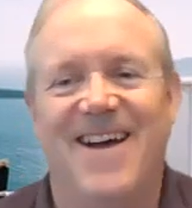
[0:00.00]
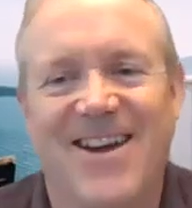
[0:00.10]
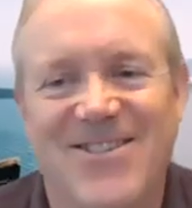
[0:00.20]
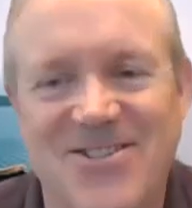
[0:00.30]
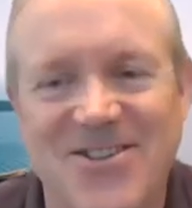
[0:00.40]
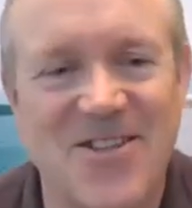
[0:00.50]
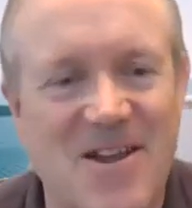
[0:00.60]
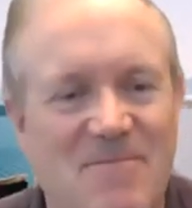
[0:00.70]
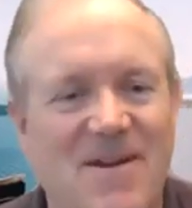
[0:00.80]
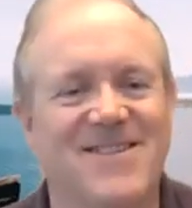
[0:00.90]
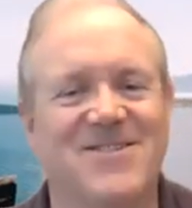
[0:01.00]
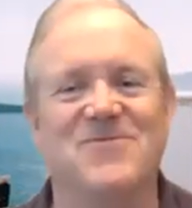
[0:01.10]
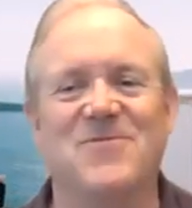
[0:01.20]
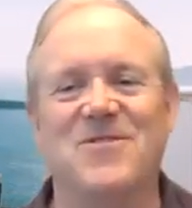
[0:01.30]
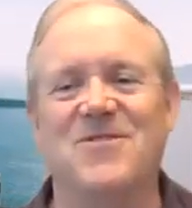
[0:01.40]
I share that
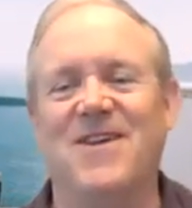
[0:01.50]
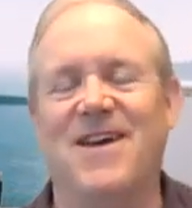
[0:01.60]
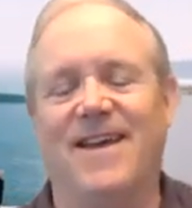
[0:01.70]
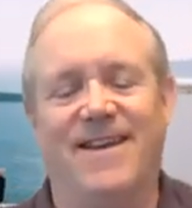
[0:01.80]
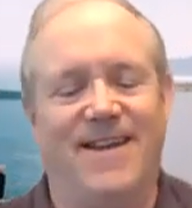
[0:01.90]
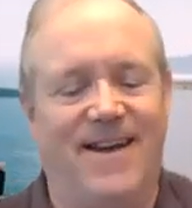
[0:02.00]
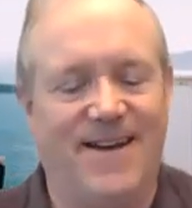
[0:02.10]
passion with you, and